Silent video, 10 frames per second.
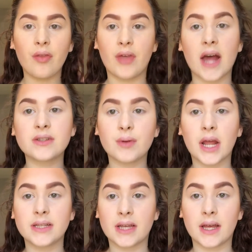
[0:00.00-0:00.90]
that's when
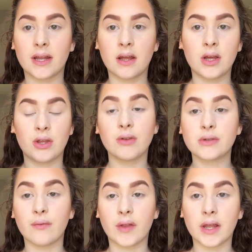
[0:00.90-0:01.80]
I did
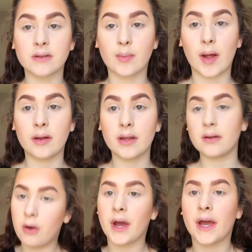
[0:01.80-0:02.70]
YouTube videos about it.
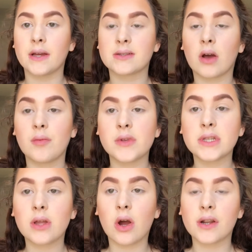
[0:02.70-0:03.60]
Okay, so I'm
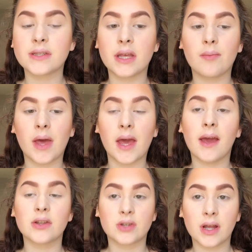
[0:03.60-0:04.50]
using the
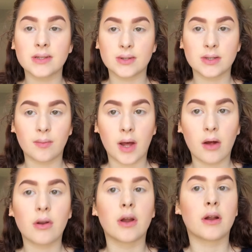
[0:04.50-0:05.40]
RCMA translucent
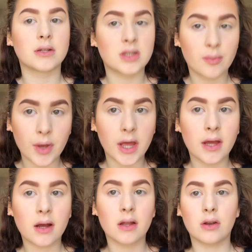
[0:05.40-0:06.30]
powder to
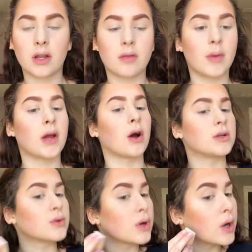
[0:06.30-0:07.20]
bake underneath my
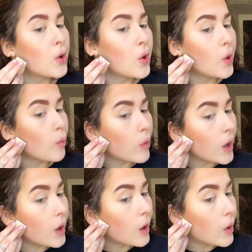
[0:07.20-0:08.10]
contour.
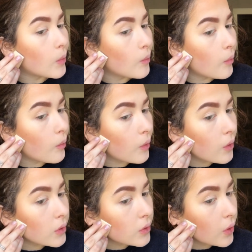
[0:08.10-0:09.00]
But,
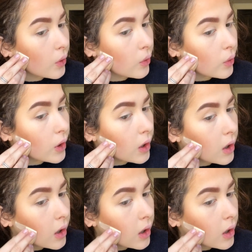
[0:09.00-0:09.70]
so